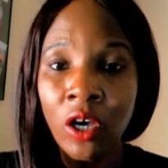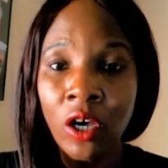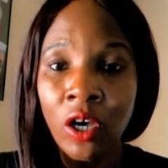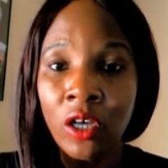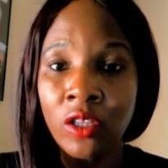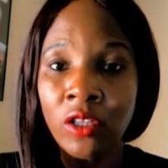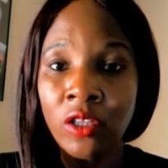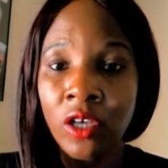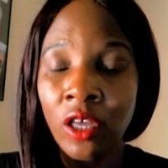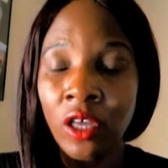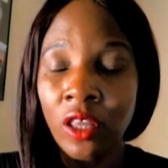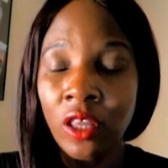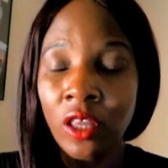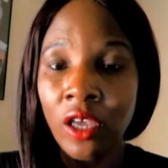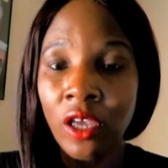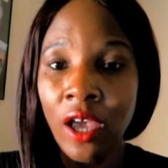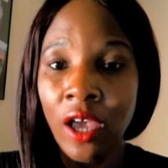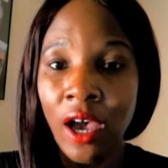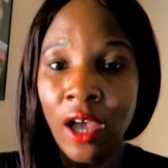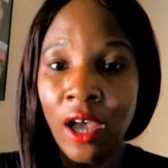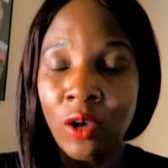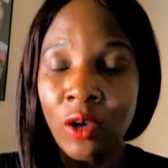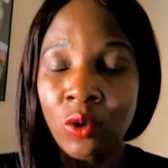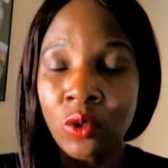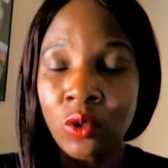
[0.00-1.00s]
Another
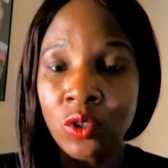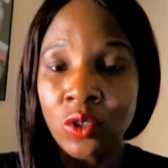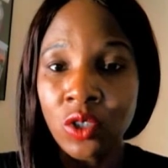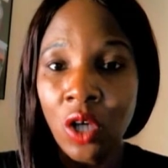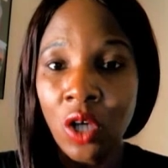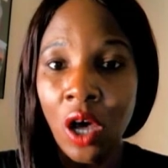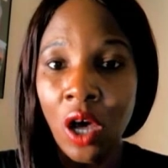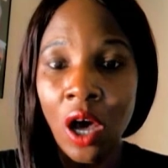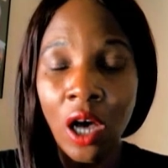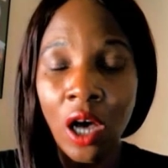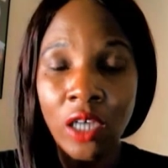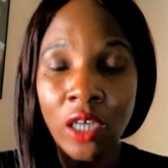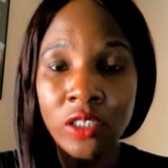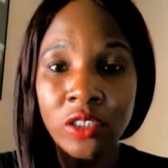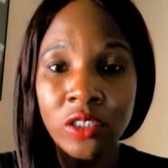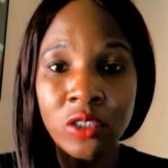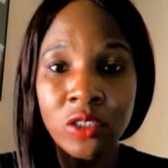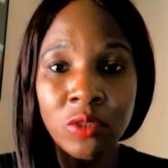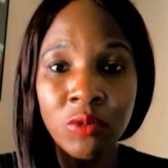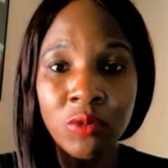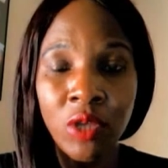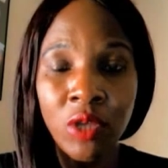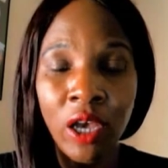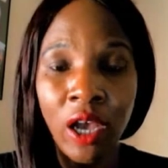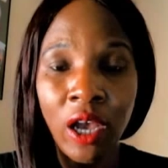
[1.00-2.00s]
guy who is
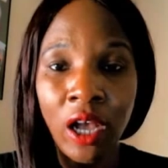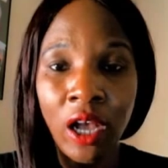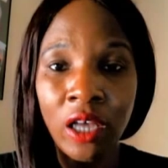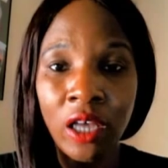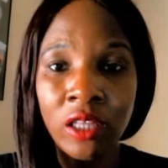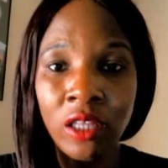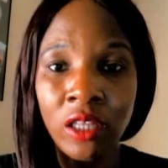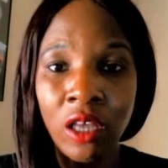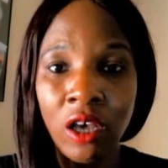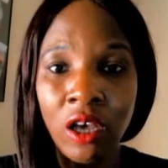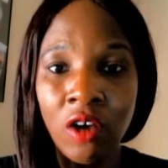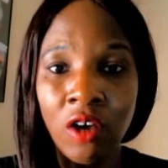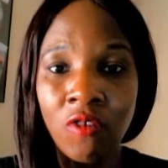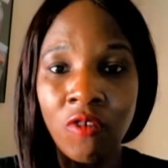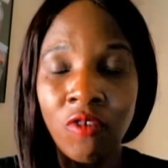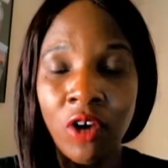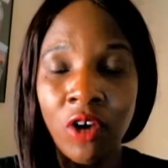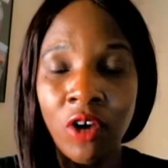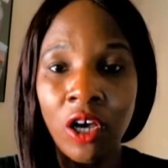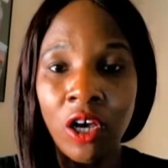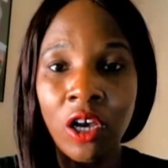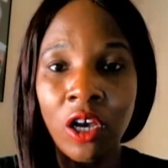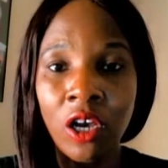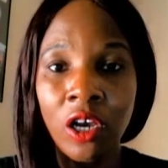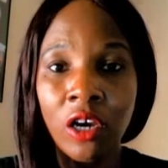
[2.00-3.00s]
awesome that I love,
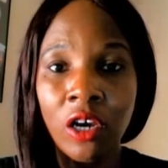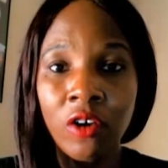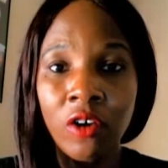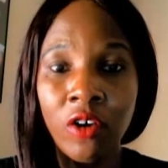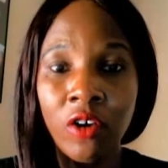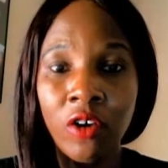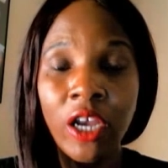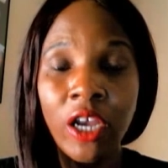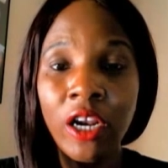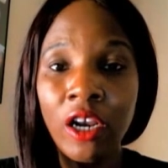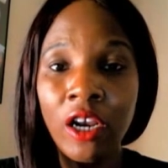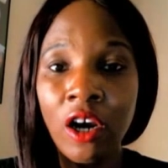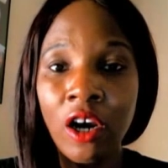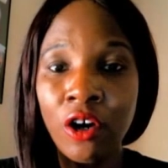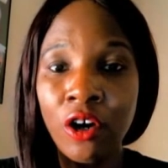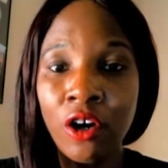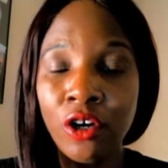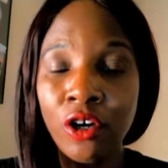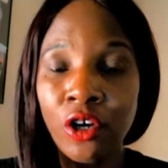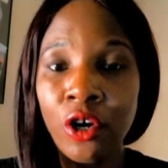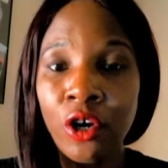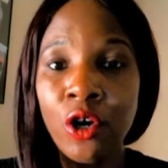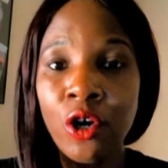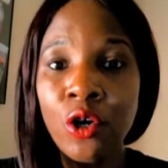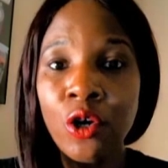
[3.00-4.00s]
Grant
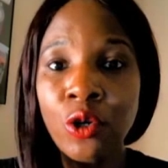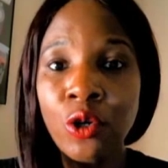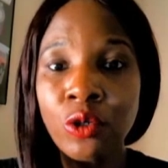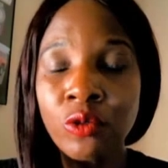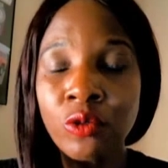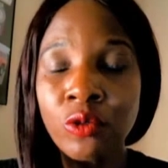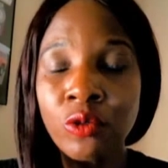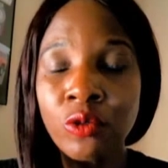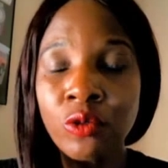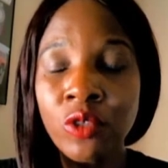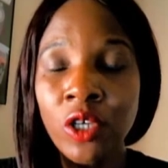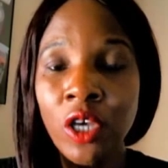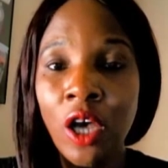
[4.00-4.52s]
Cardone,